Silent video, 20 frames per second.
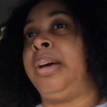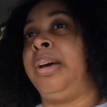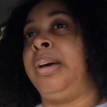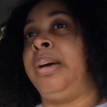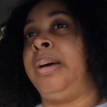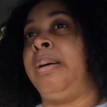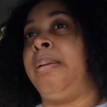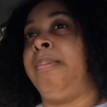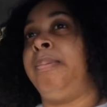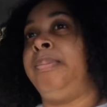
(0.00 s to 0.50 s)

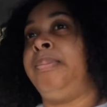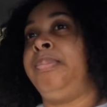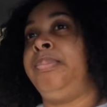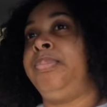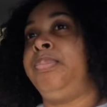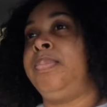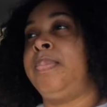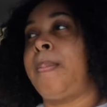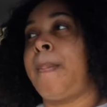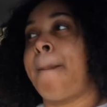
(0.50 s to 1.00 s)
um
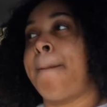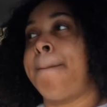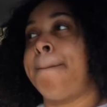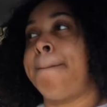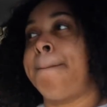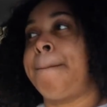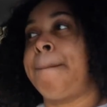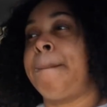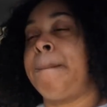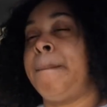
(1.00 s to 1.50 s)

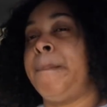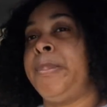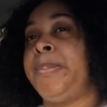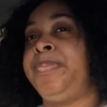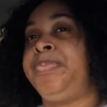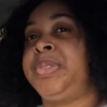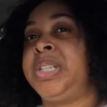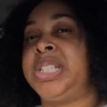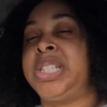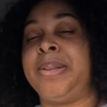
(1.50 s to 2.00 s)

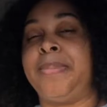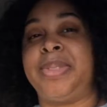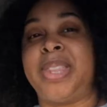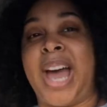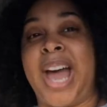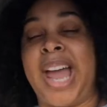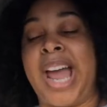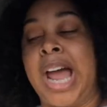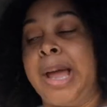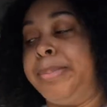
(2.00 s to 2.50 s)
some
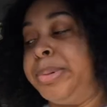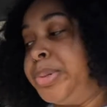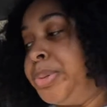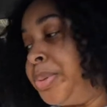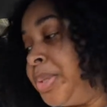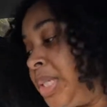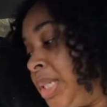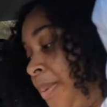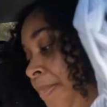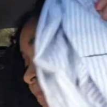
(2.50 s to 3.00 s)
thigh high
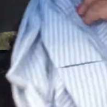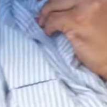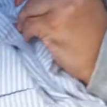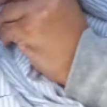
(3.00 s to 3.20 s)
boots.